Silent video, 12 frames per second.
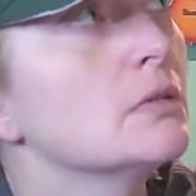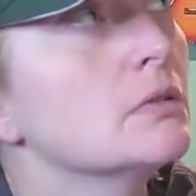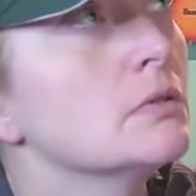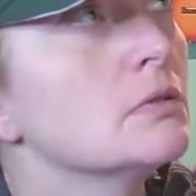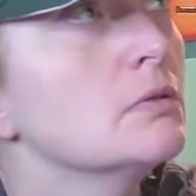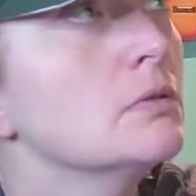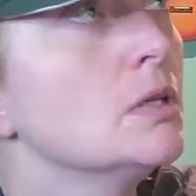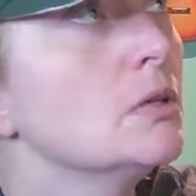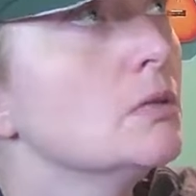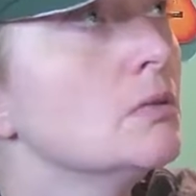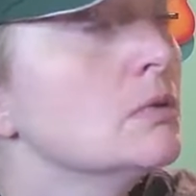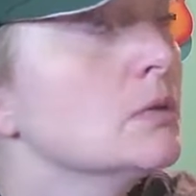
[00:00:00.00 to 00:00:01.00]

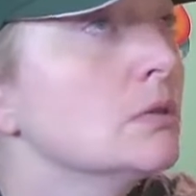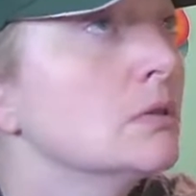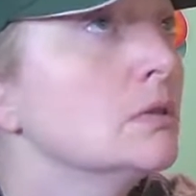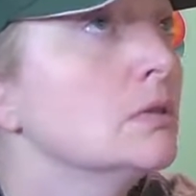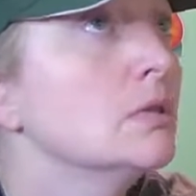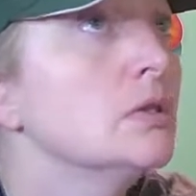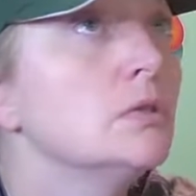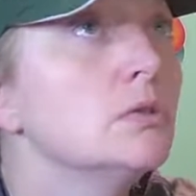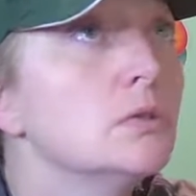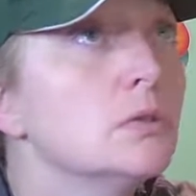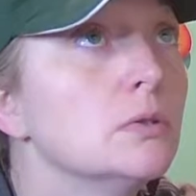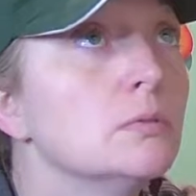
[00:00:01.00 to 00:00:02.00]
Studio on
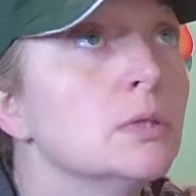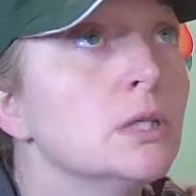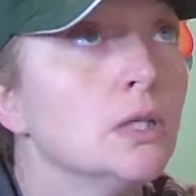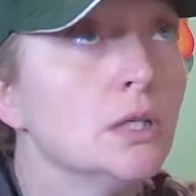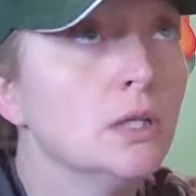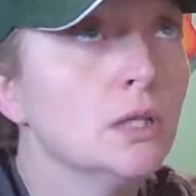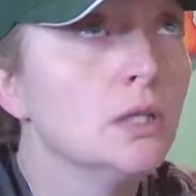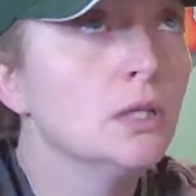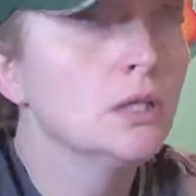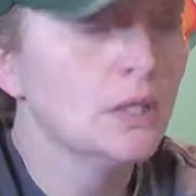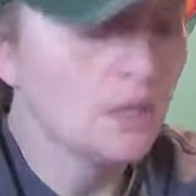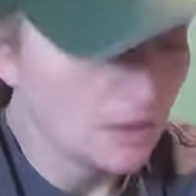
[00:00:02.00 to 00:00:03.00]
YouTube
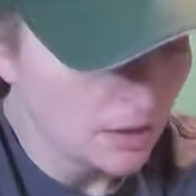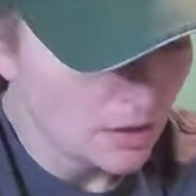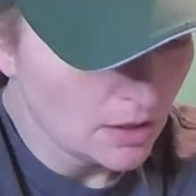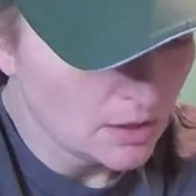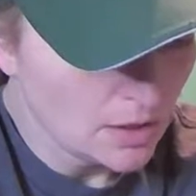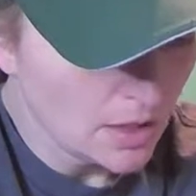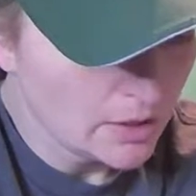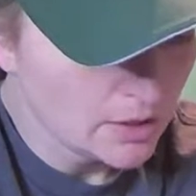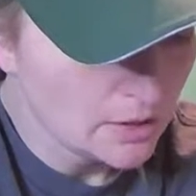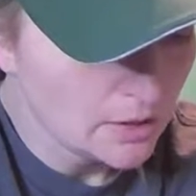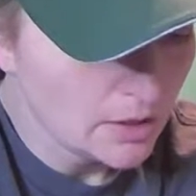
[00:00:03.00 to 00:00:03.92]
and then testing it